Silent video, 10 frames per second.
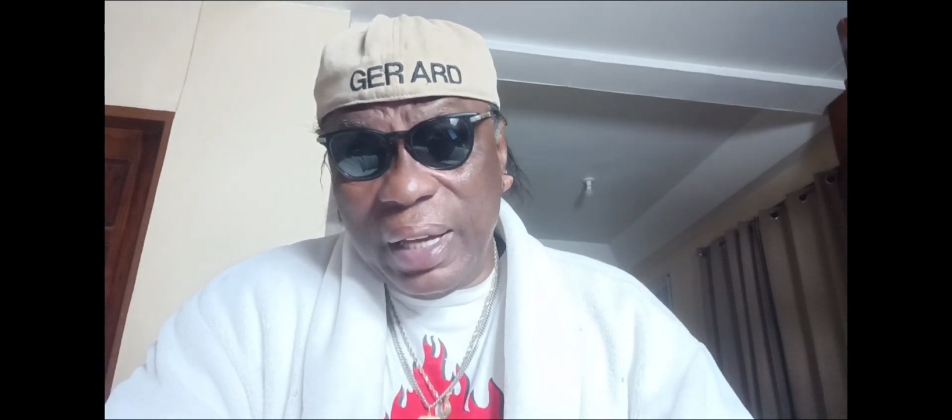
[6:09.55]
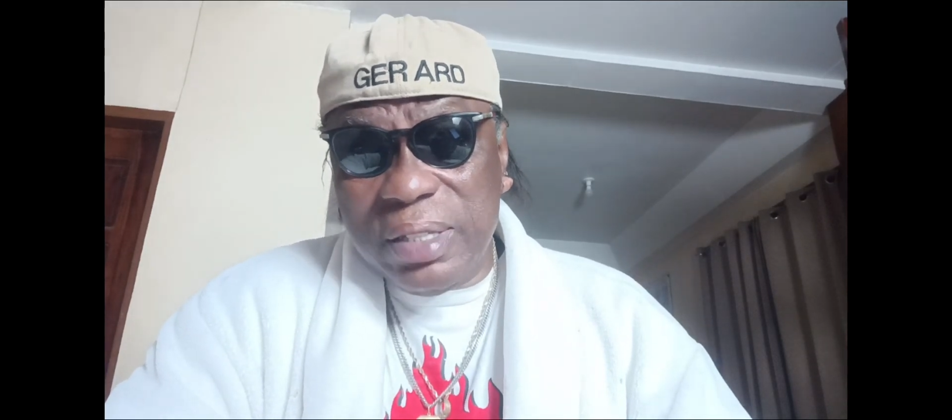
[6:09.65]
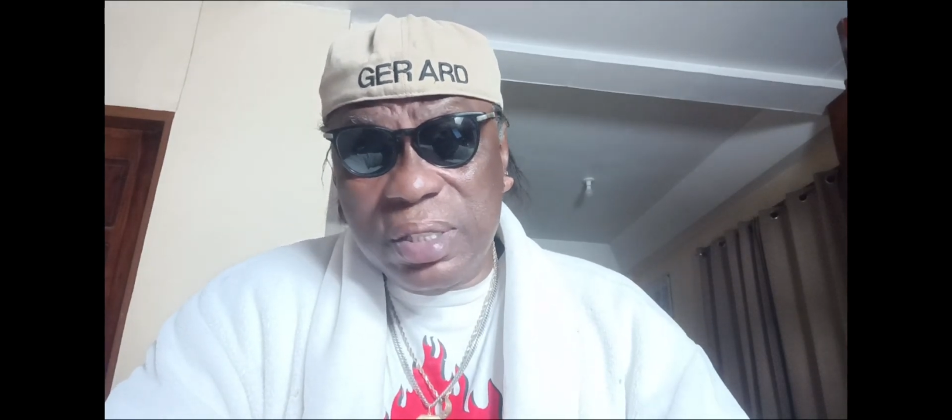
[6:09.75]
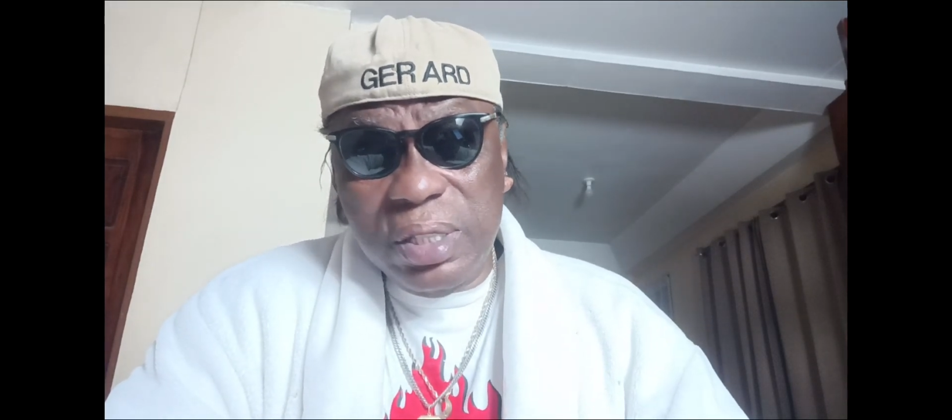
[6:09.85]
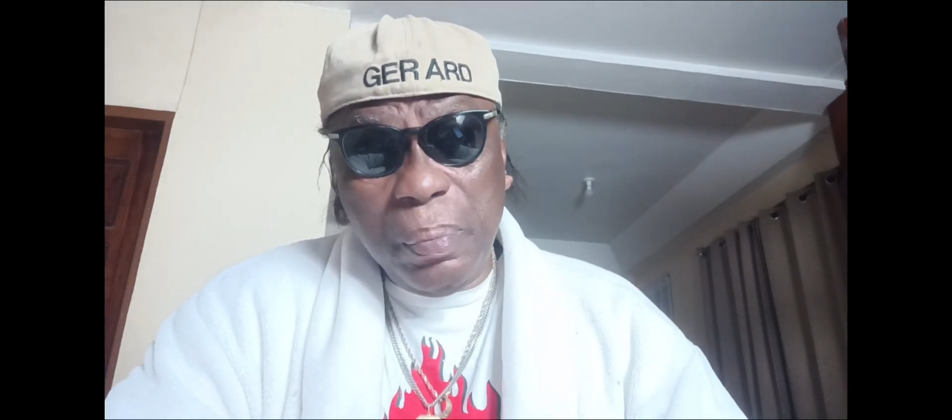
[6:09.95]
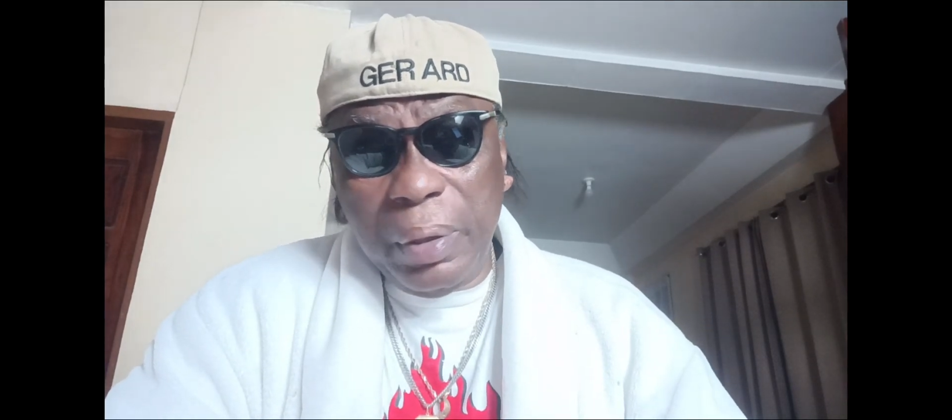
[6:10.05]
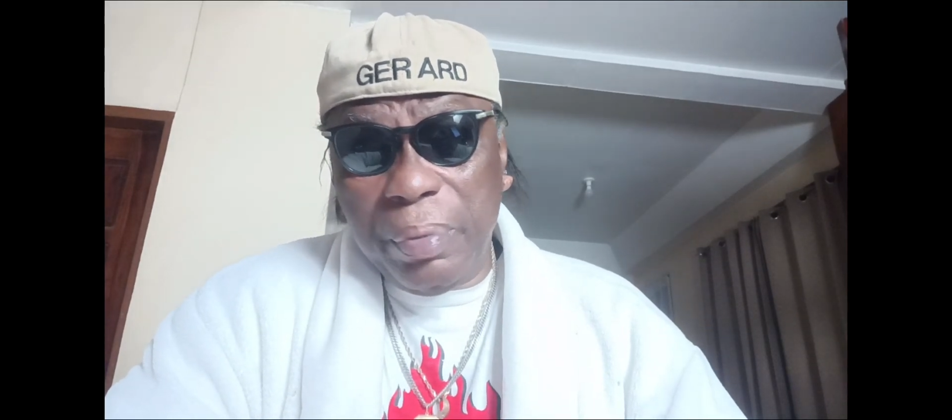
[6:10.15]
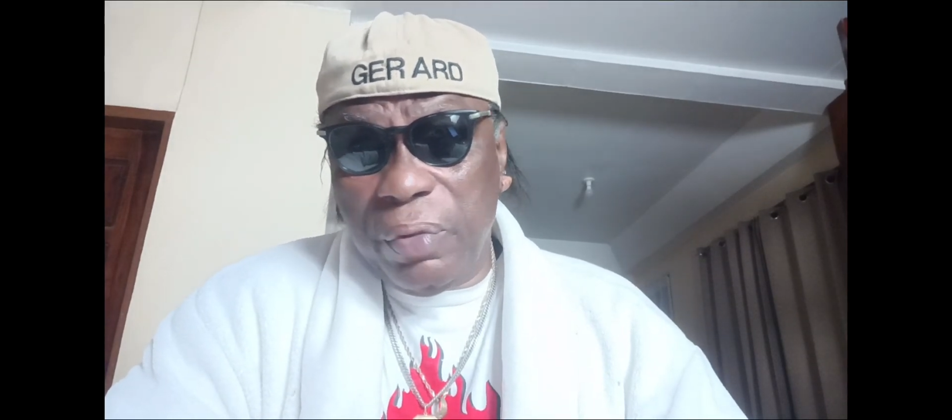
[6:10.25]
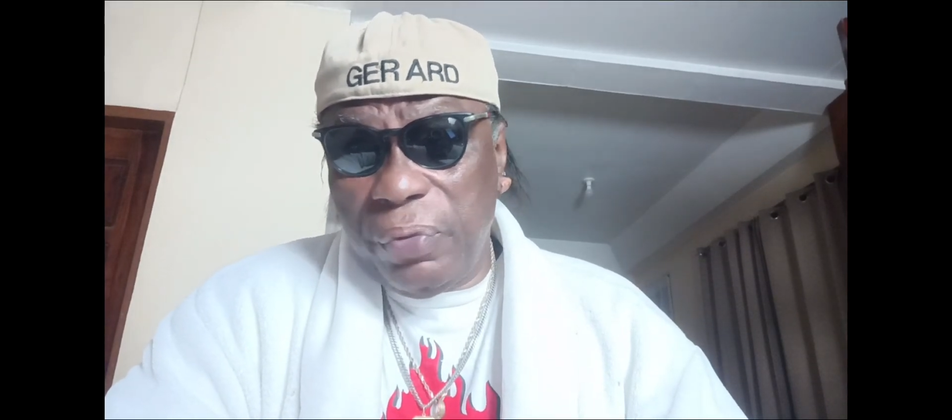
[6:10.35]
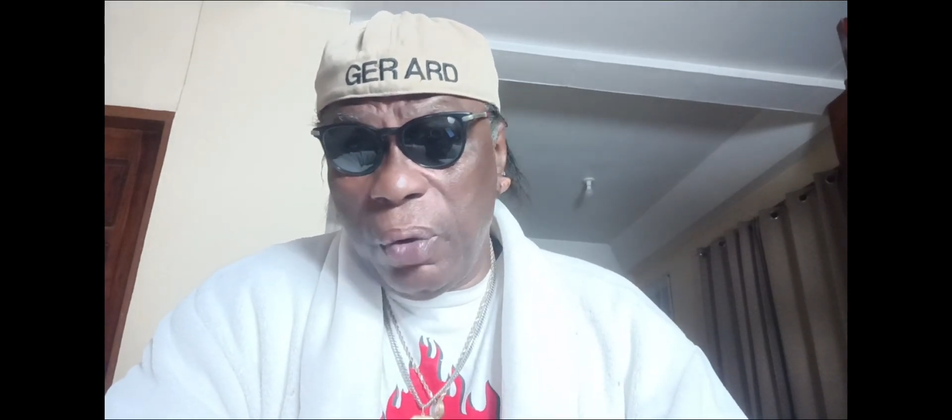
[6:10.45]
I can still pick
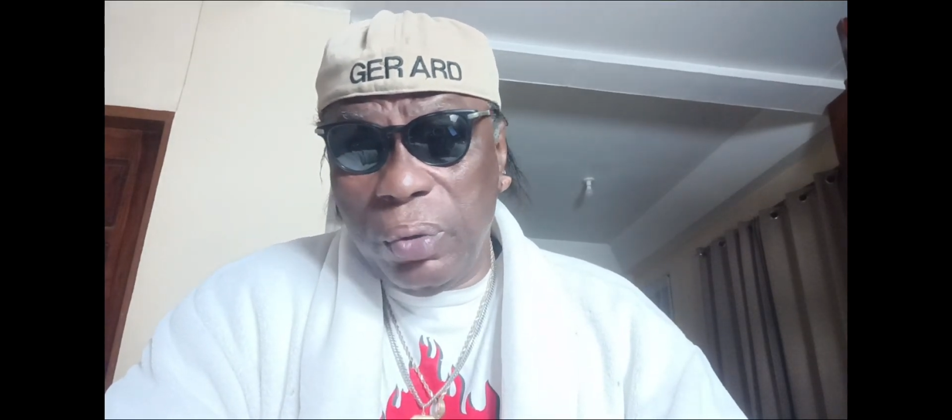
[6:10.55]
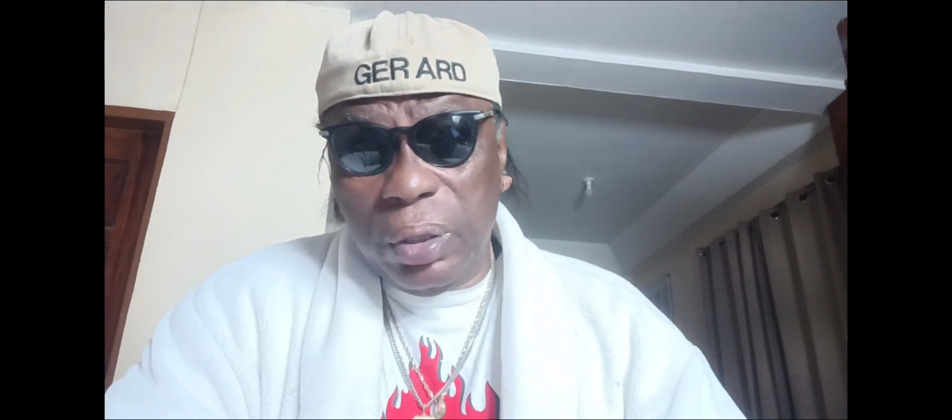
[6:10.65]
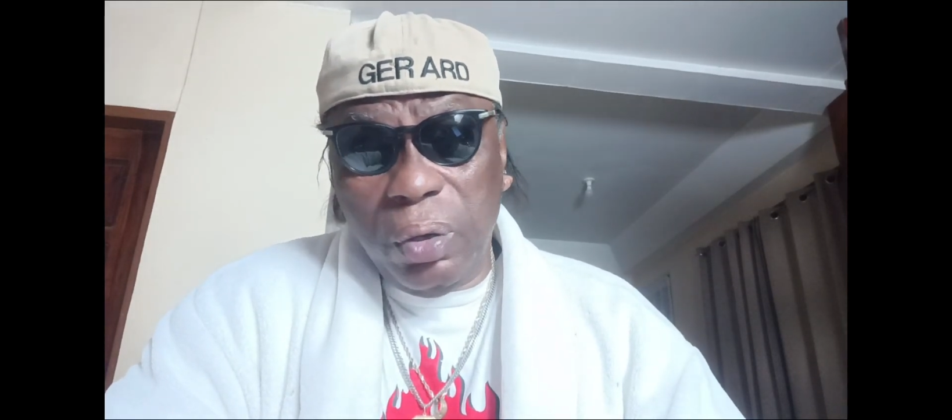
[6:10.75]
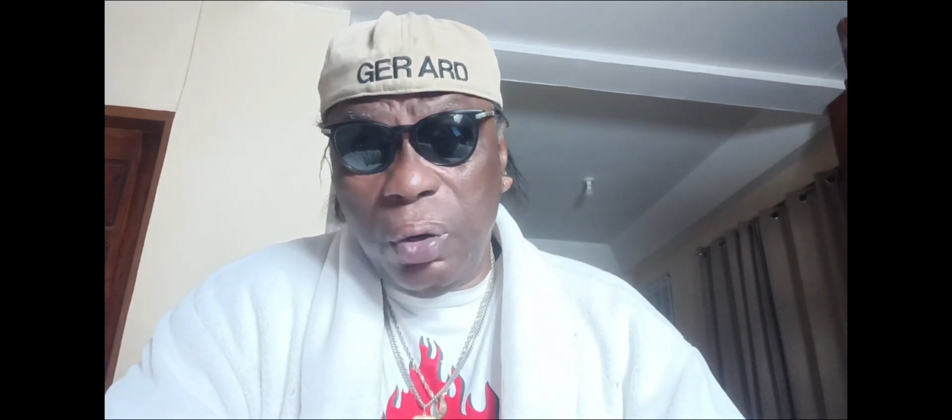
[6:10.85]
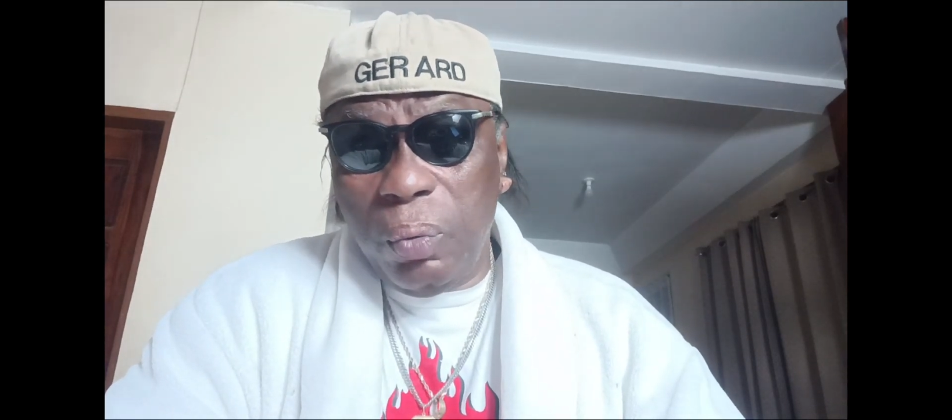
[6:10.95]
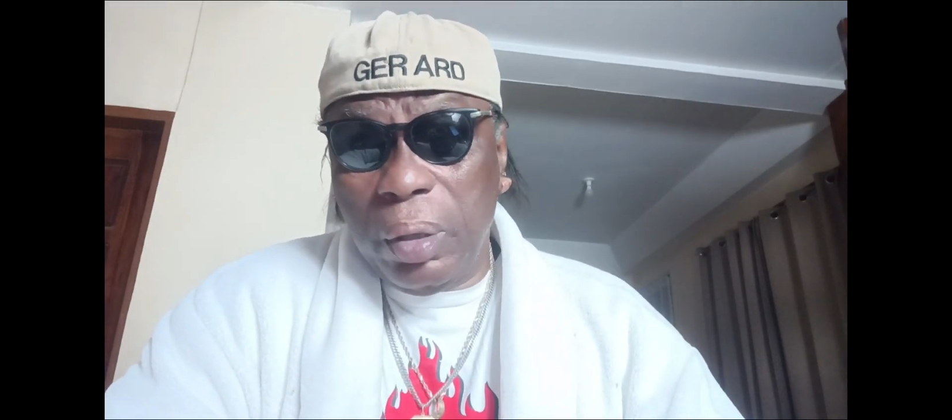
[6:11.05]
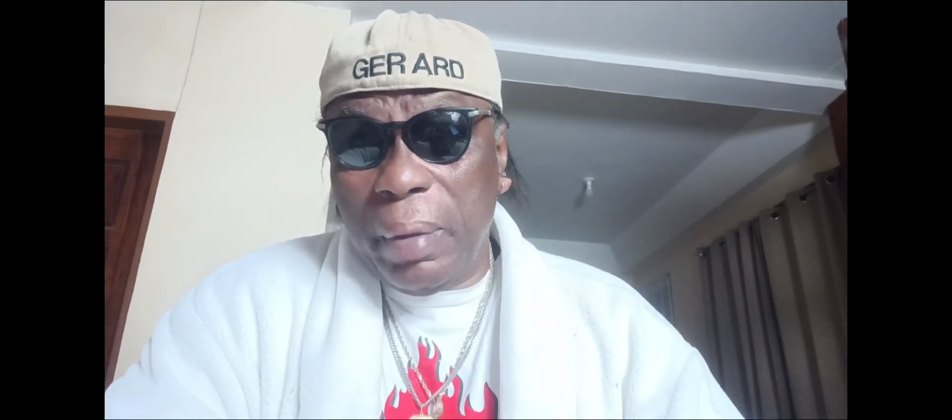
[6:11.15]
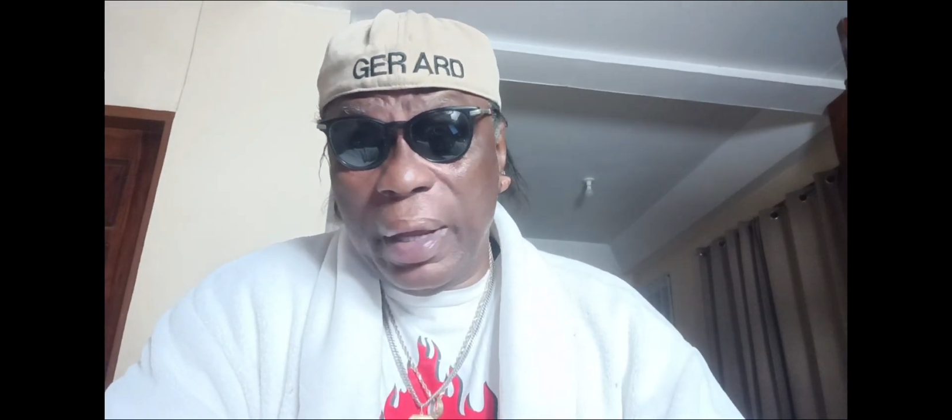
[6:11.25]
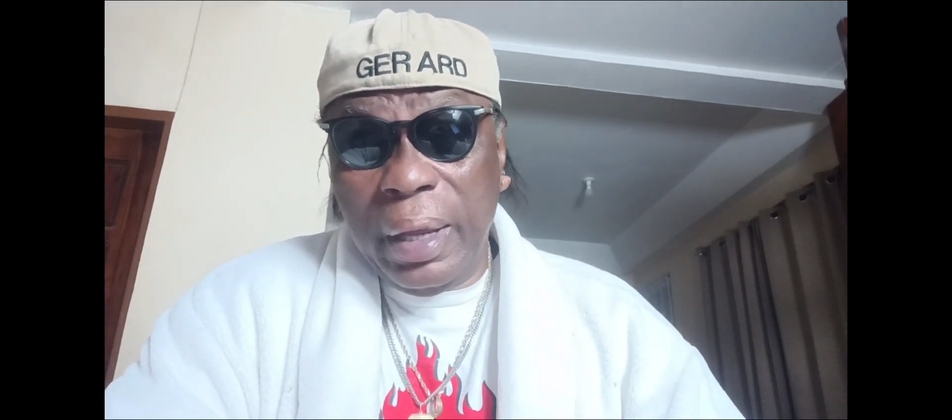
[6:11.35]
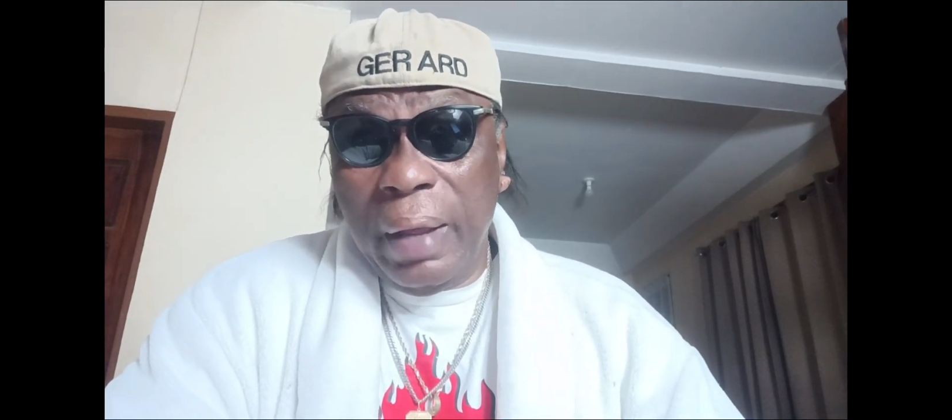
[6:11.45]
up the phone and call one of
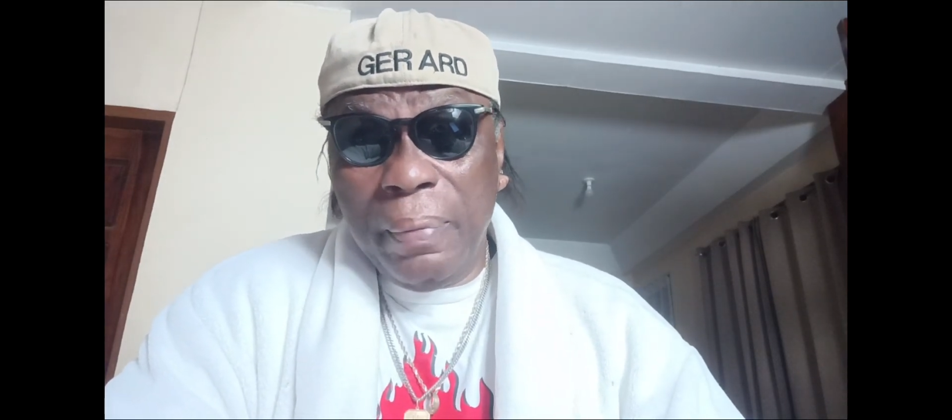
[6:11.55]
my